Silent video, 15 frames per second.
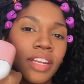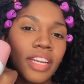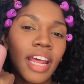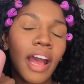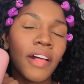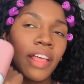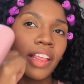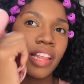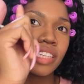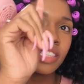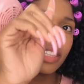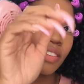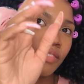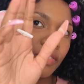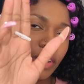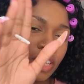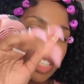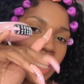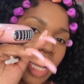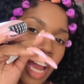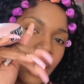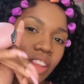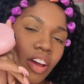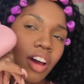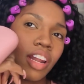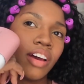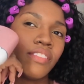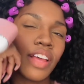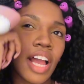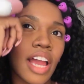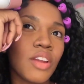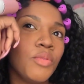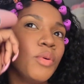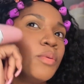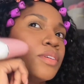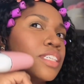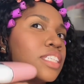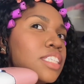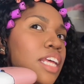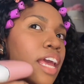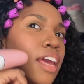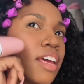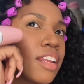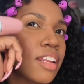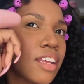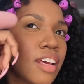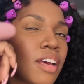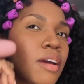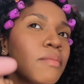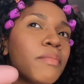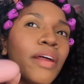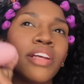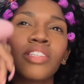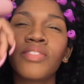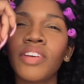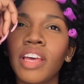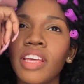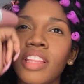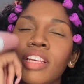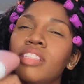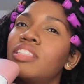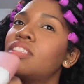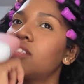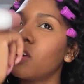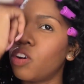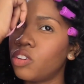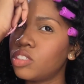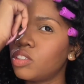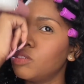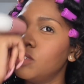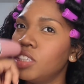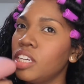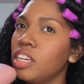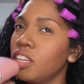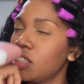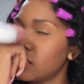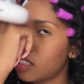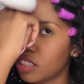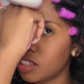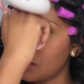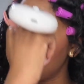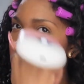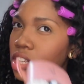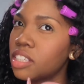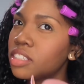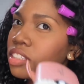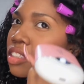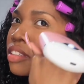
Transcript: it down, like, this is the first thing I thought of. Like, I knew it was a stand, but I just feel like this is also genius to do this.